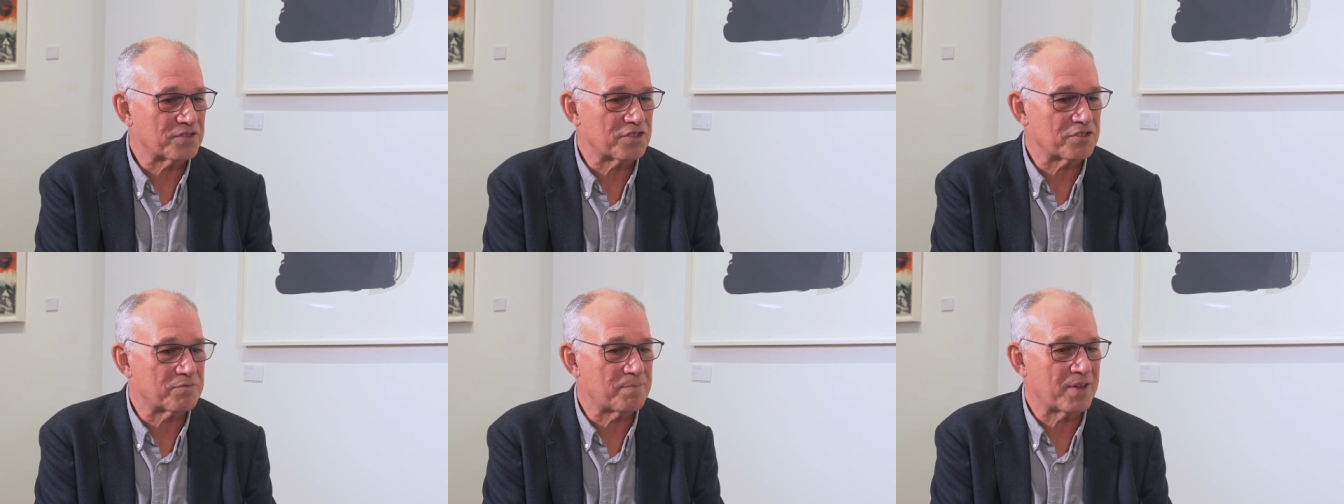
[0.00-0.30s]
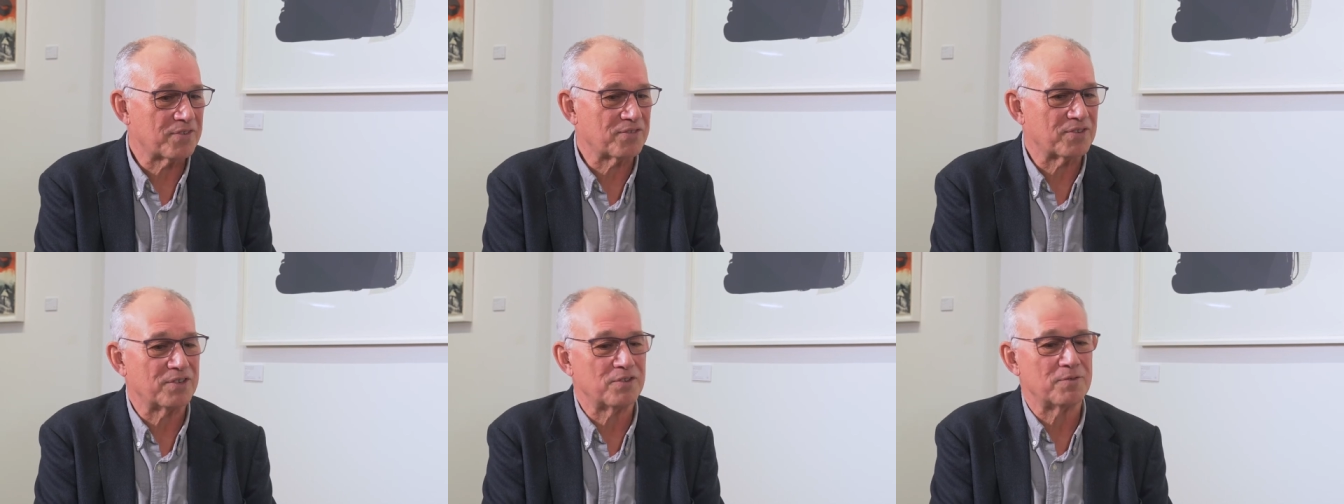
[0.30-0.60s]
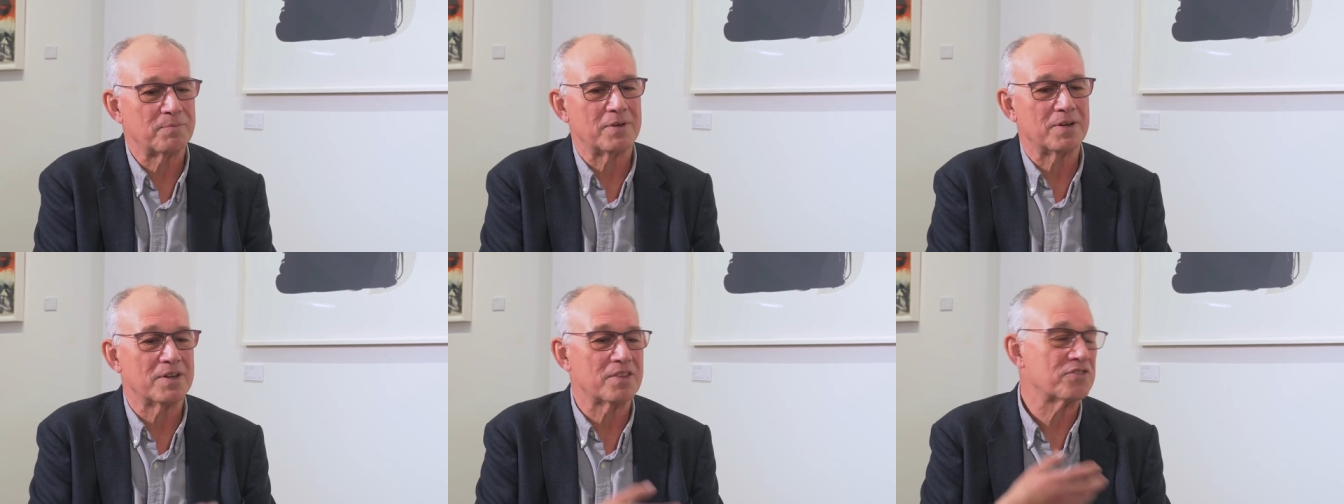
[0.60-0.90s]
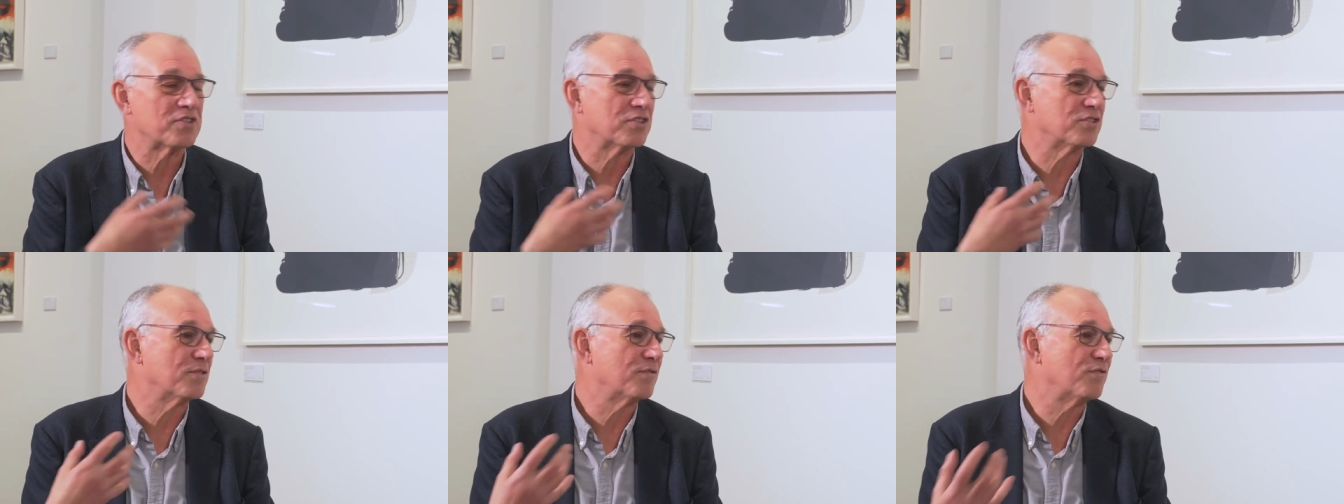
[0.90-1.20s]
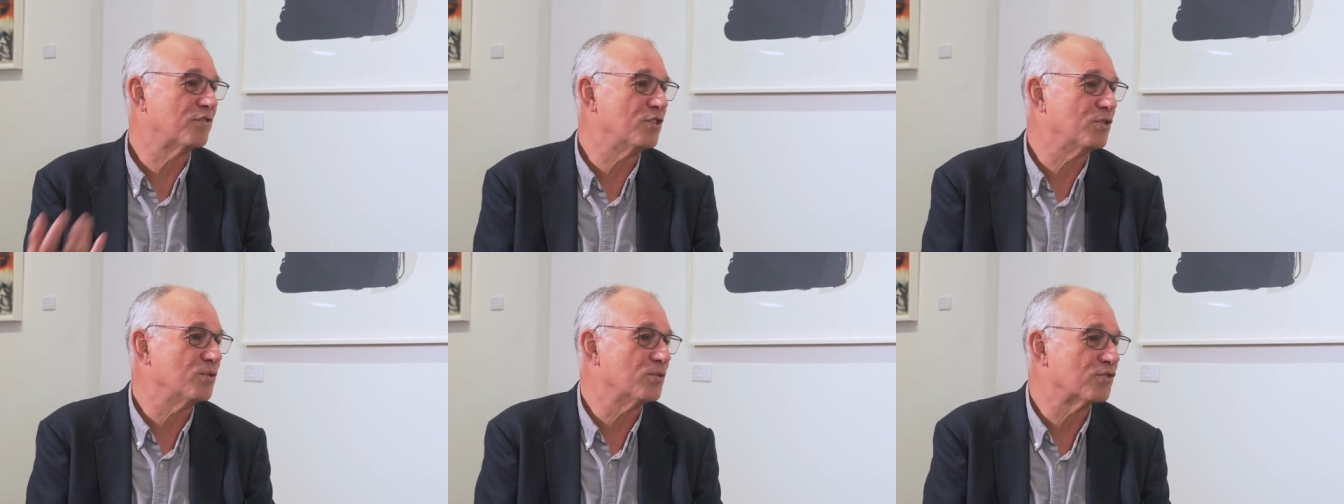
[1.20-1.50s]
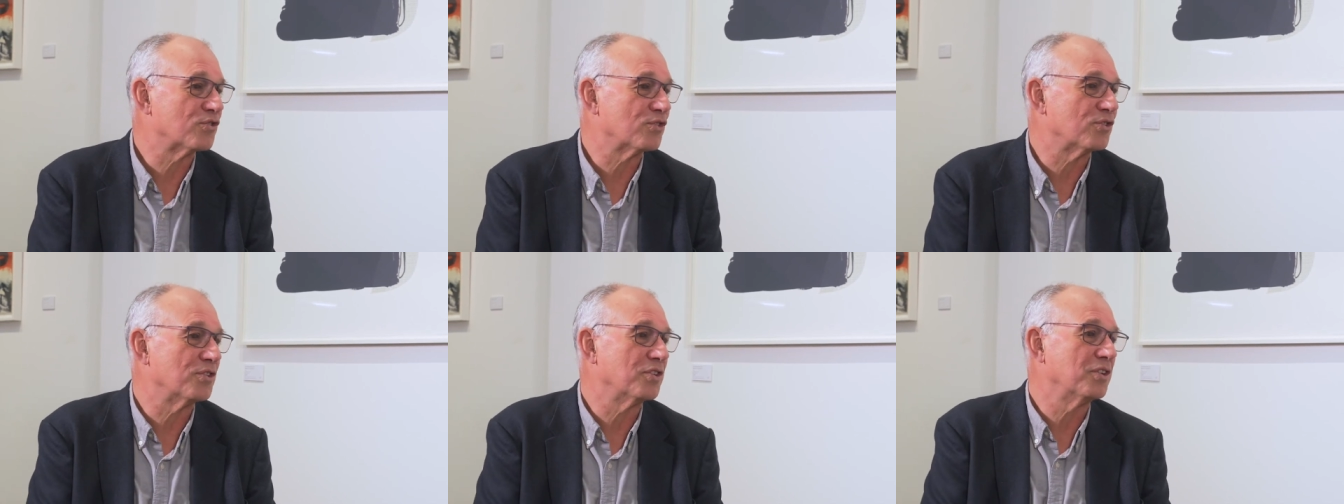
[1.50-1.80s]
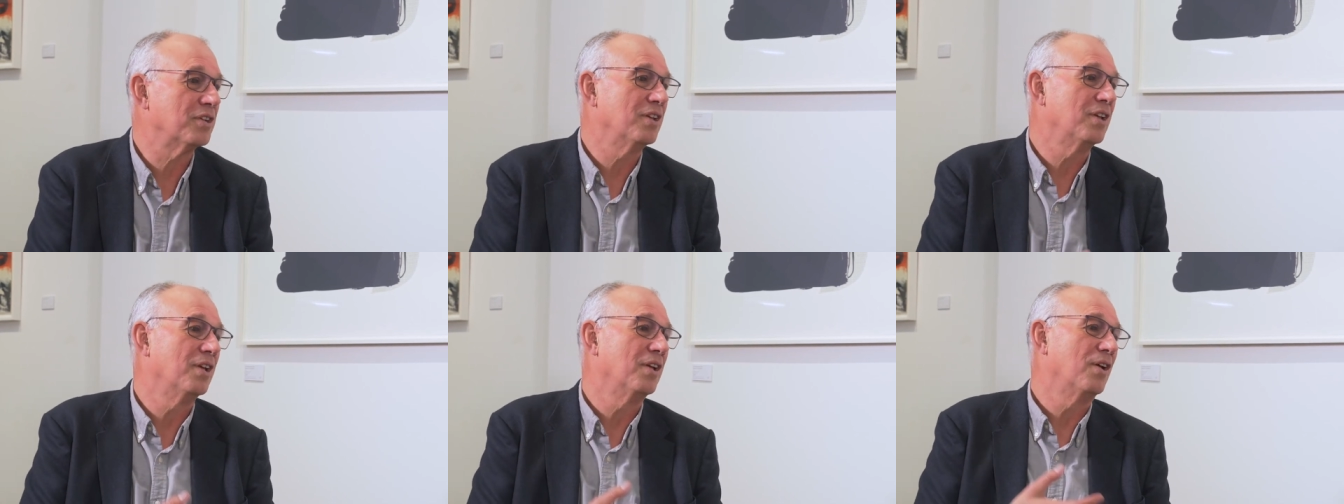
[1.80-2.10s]
especially who'd been listening to
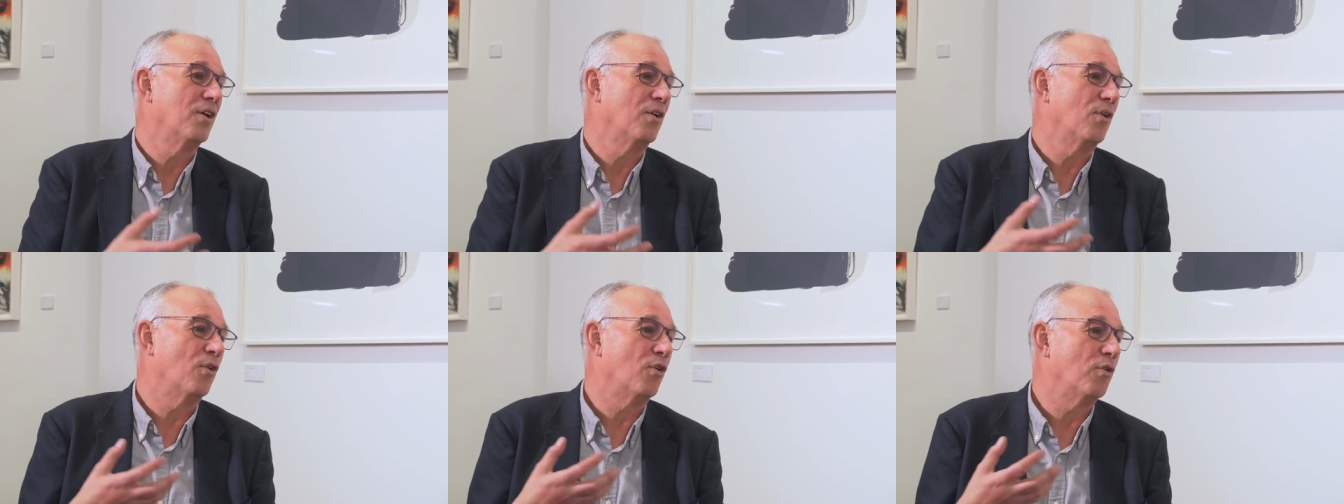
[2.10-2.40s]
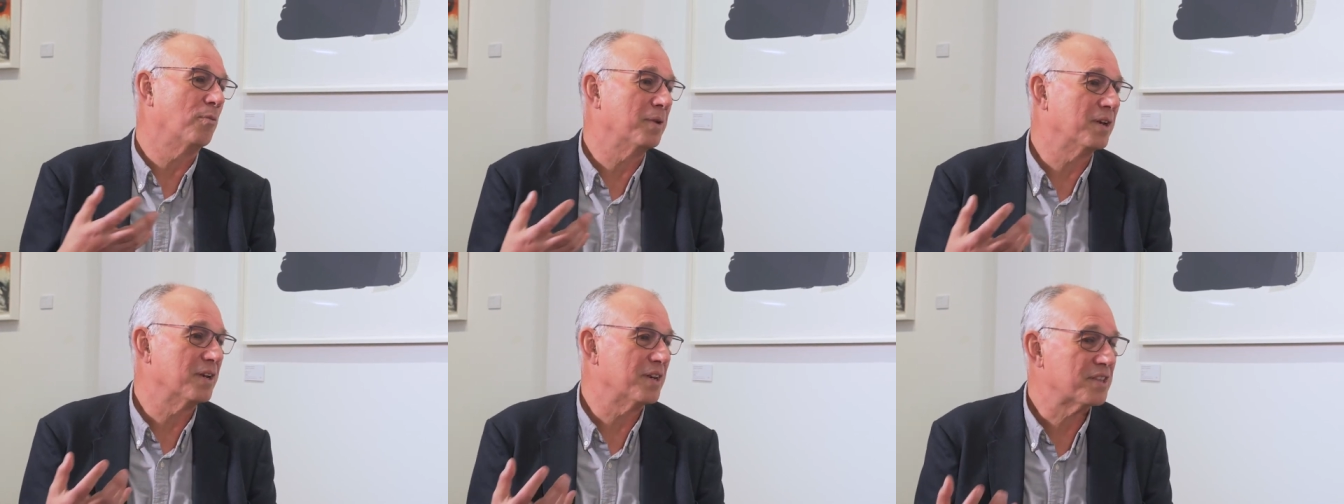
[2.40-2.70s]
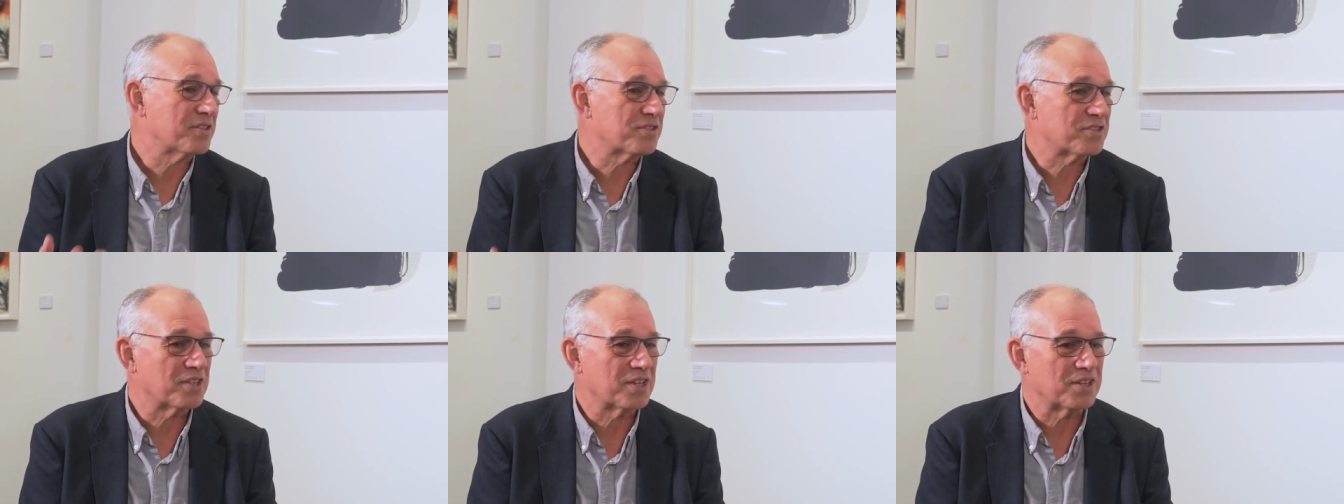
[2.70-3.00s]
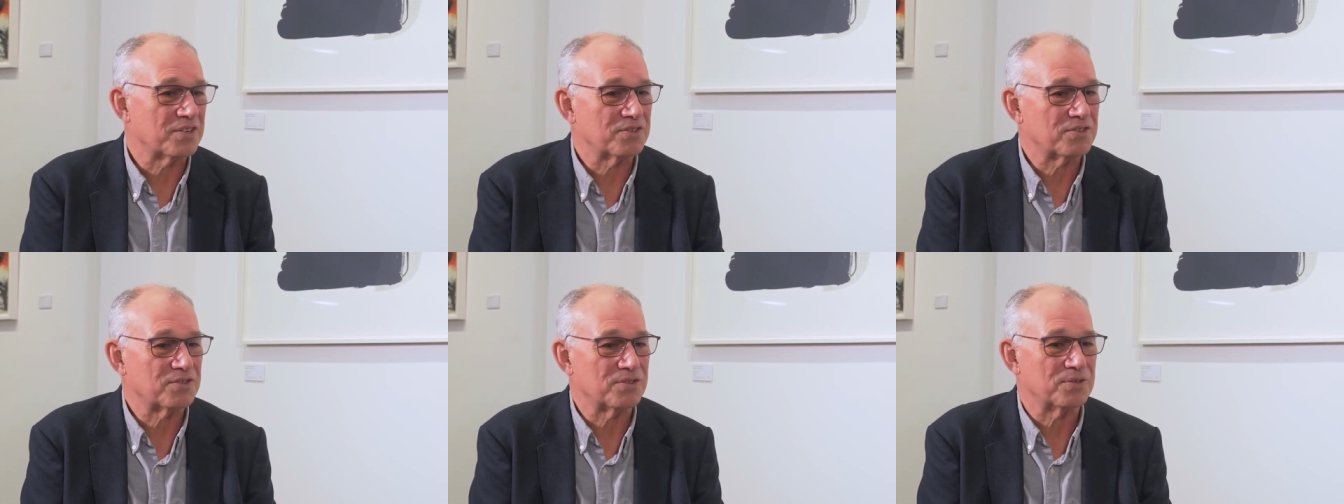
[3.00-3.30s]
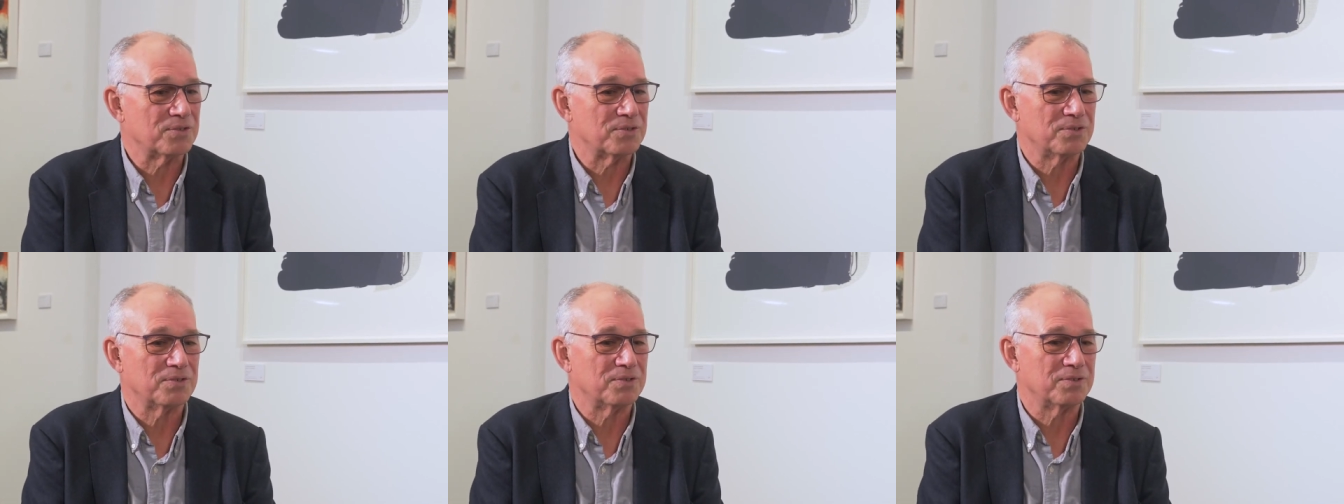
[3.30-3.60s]
fusion or been listening to